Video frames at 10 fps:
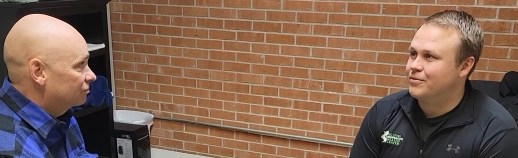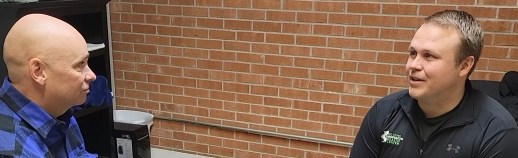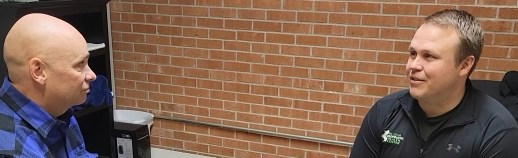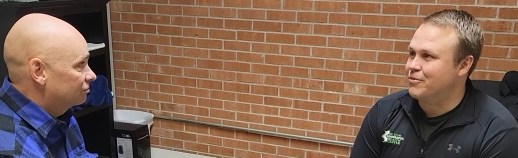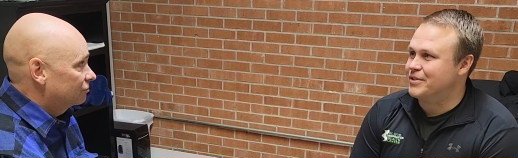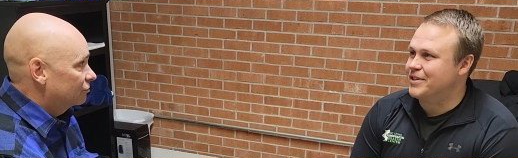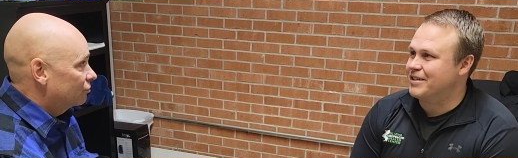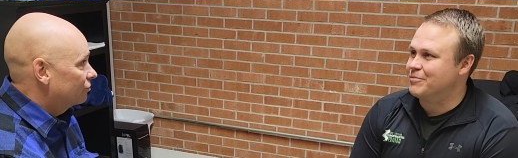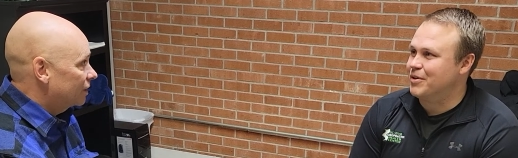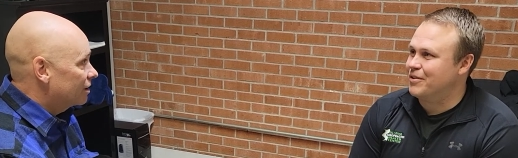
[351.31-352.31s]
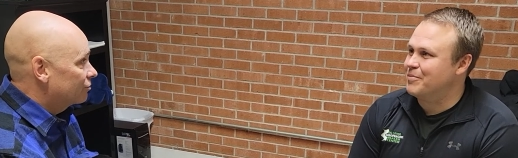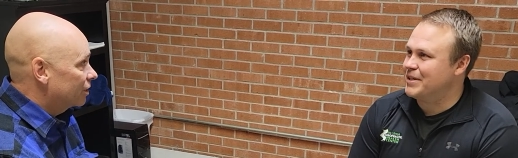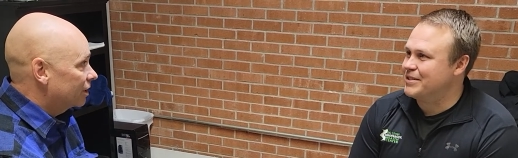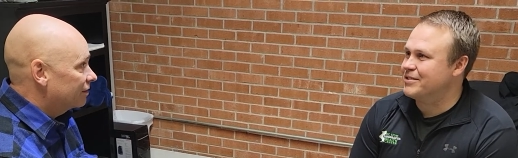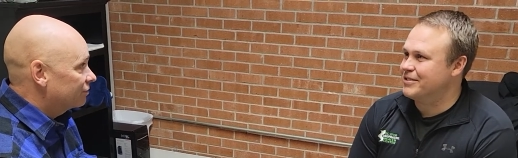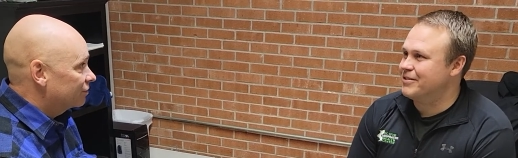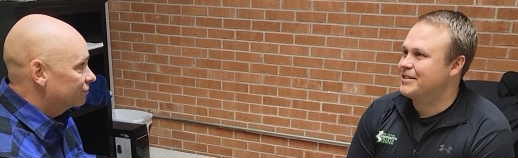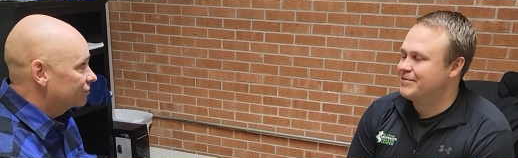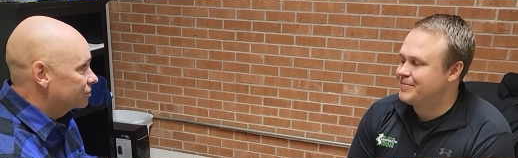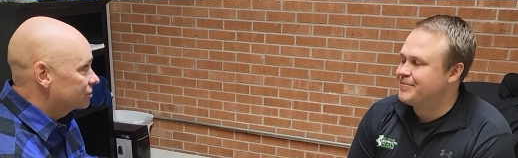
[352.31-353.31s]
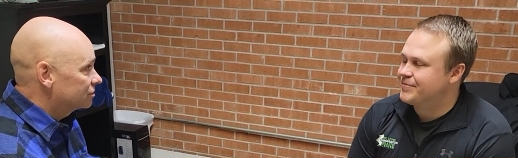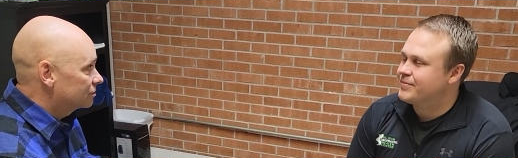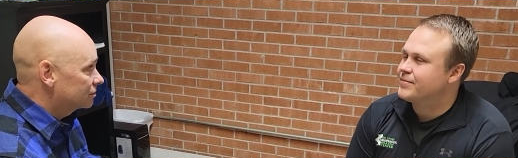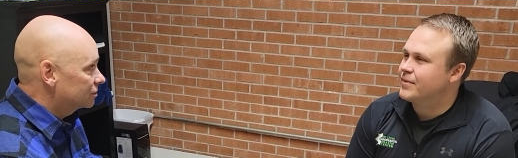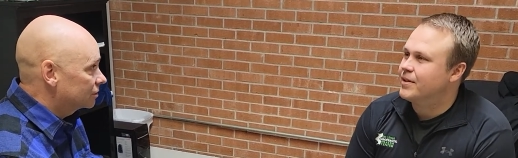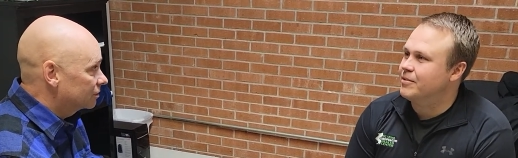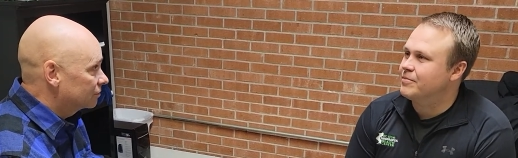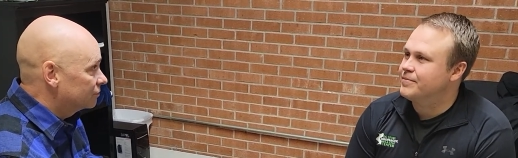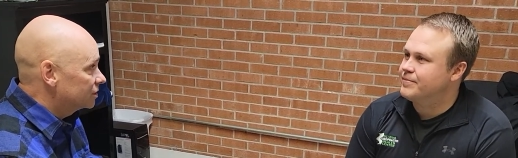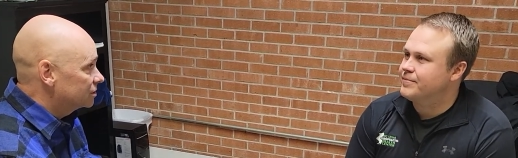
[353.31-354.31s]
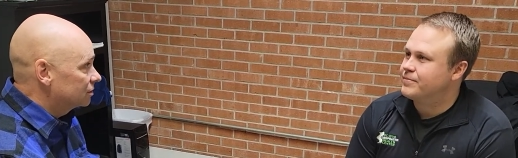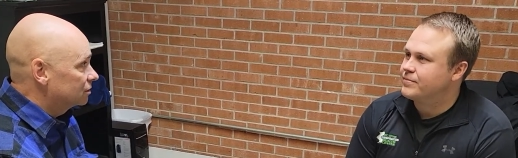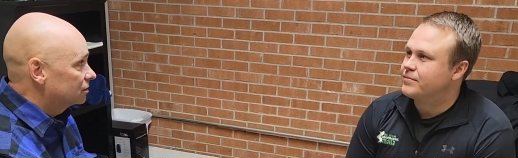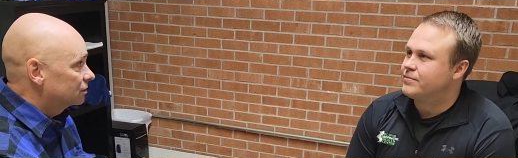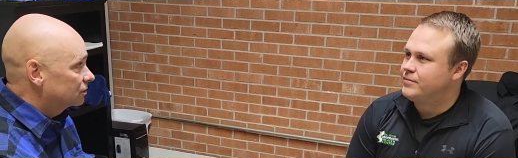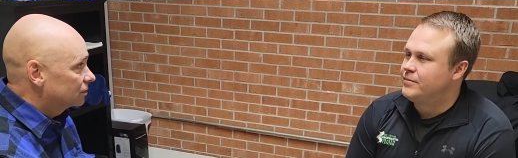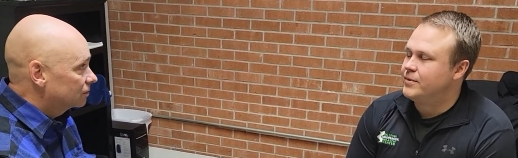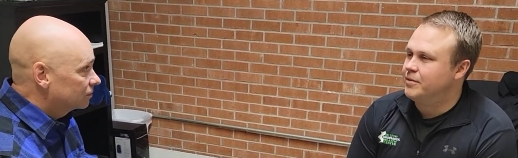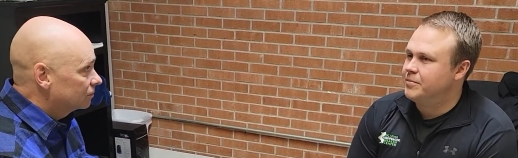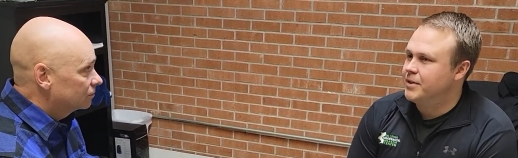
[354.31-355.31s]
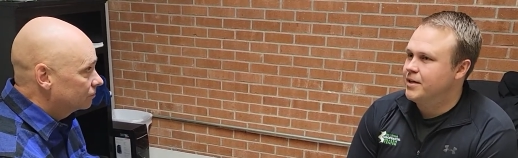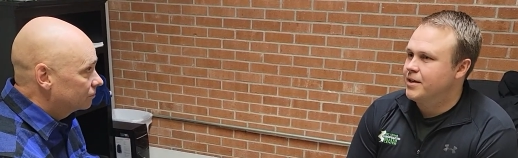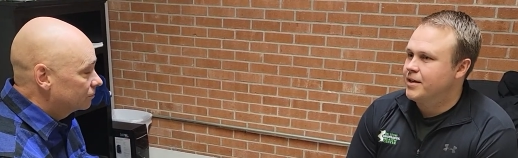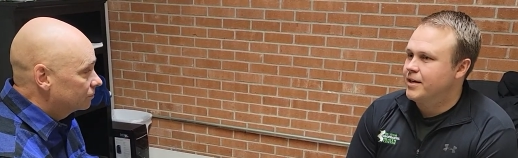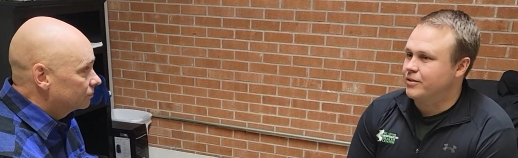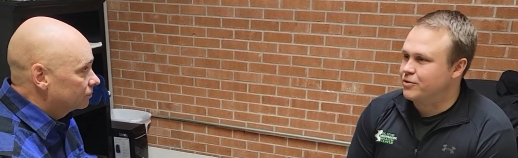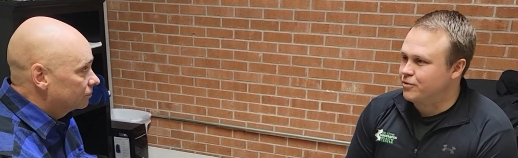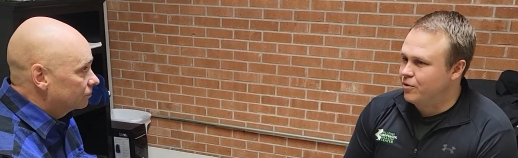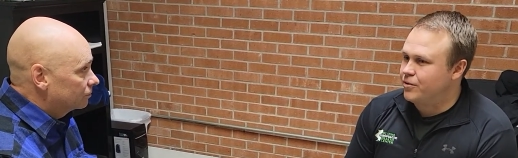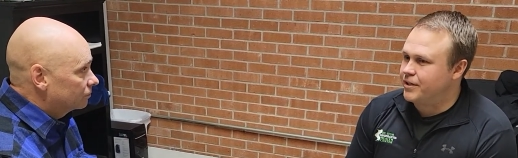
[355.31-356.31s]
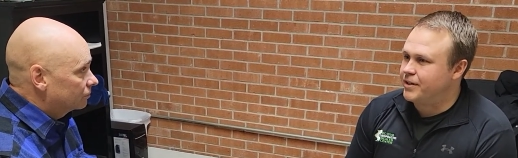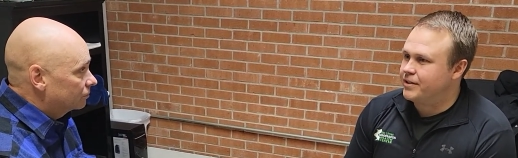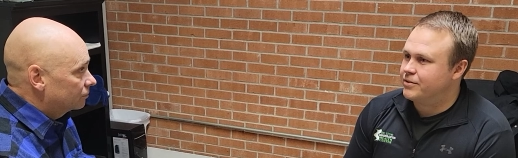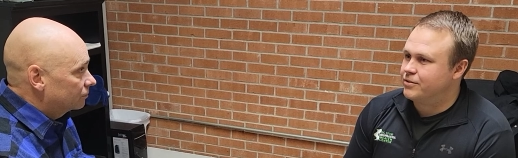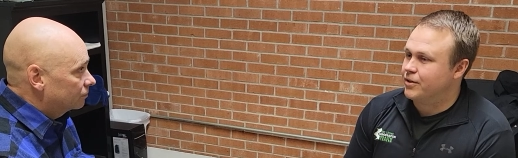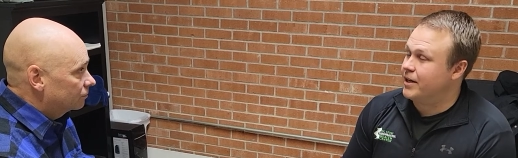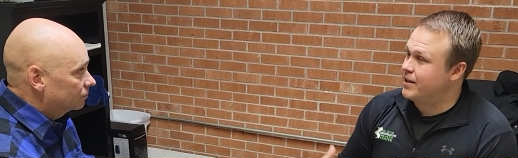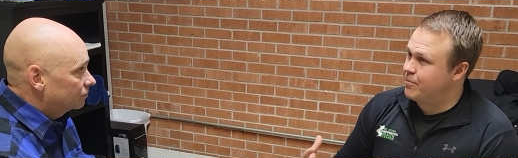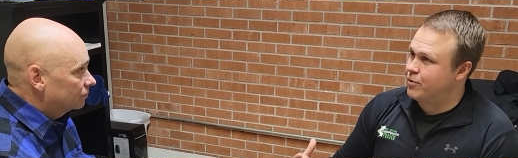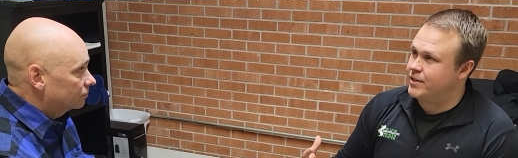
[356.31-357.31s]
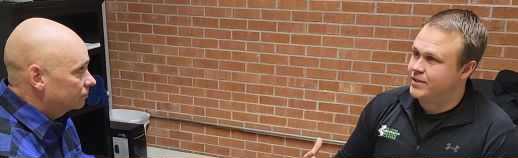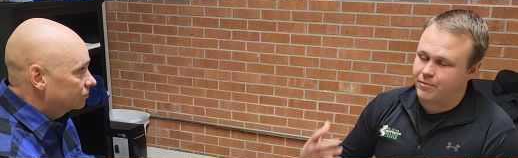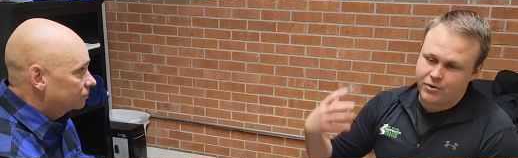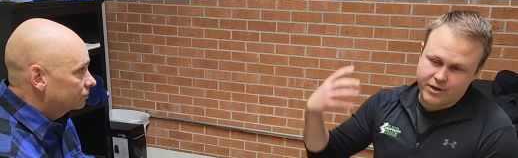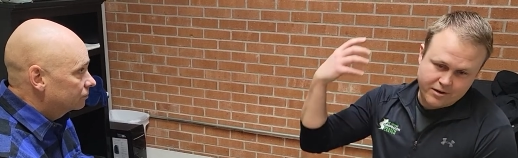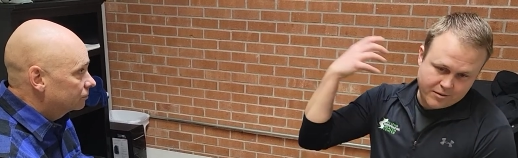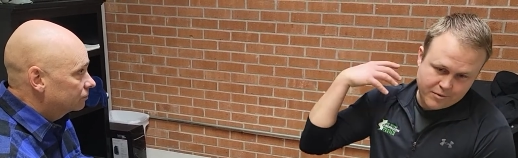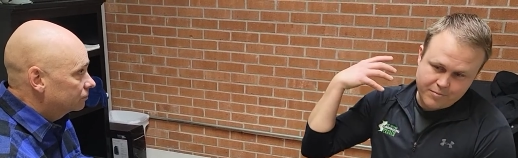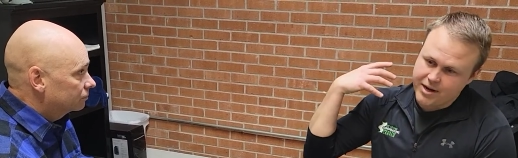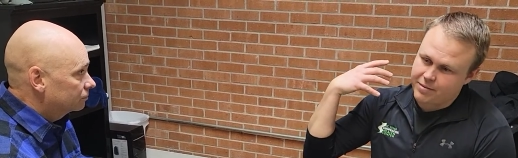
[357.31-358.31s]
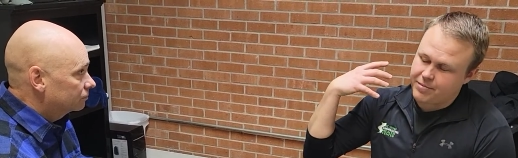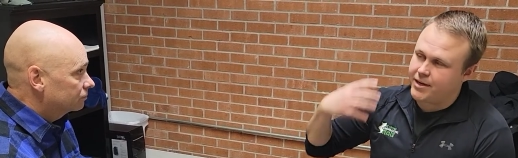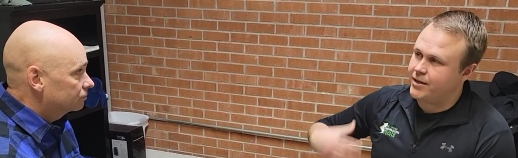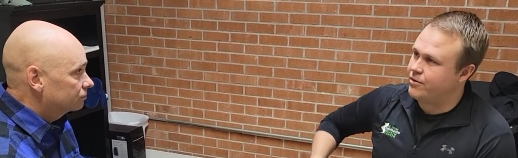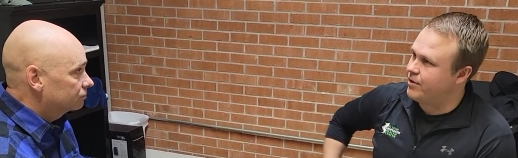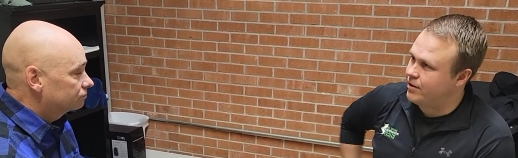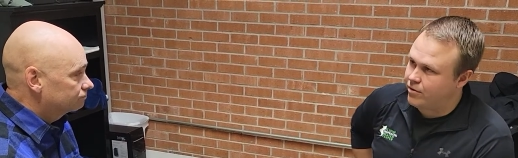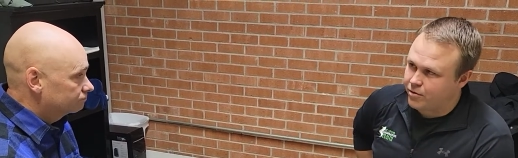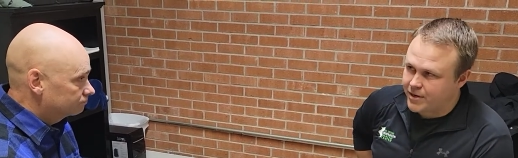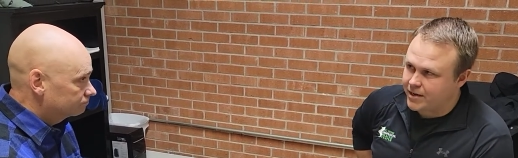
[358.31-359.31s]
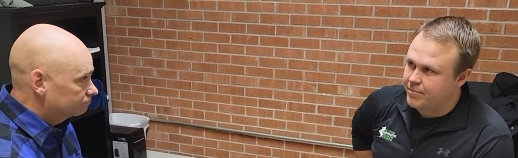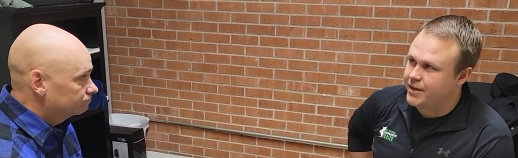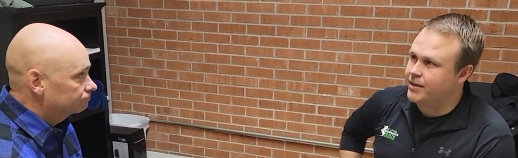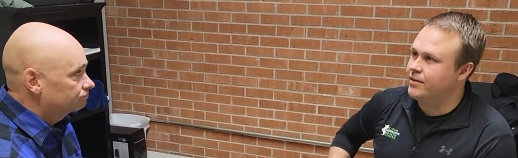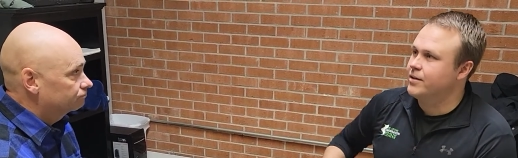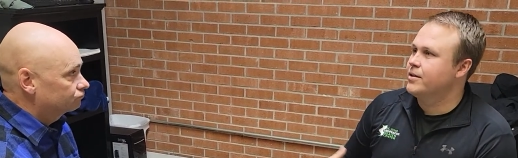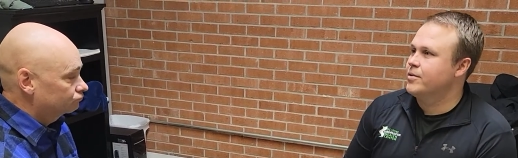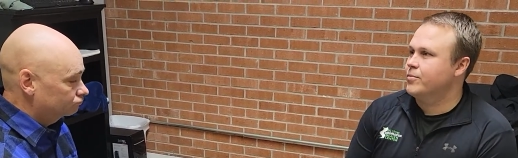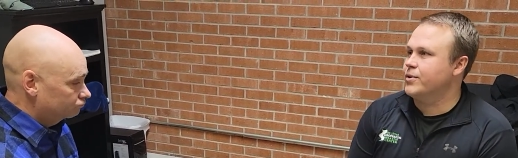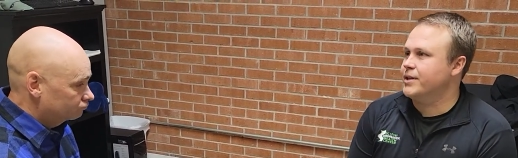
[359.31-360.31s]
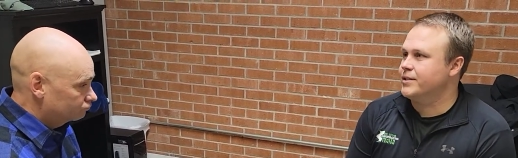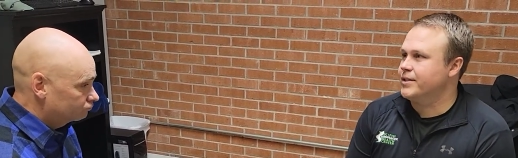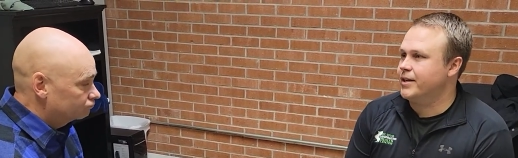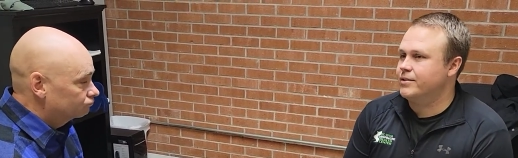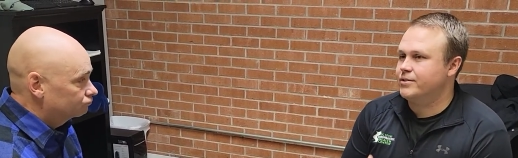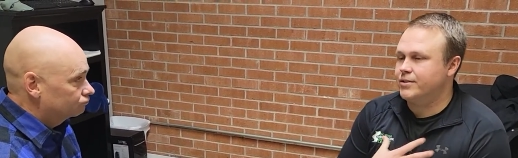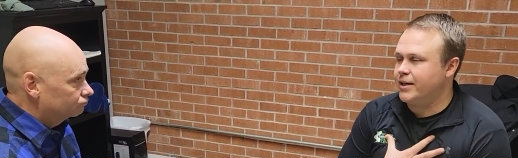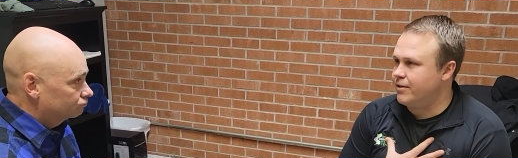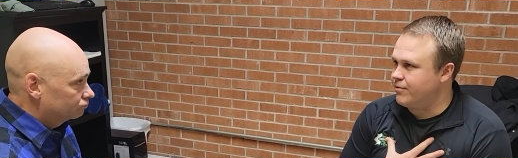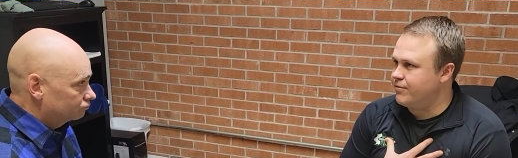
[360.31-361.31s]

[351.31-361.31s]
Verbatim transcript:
Speaker 1: Right after we talked about yeah, right after right? first uh, yep. visit. Yep. And slowly, so at that point in time, you had upper back pain, you had low back pain, pretty intense, you had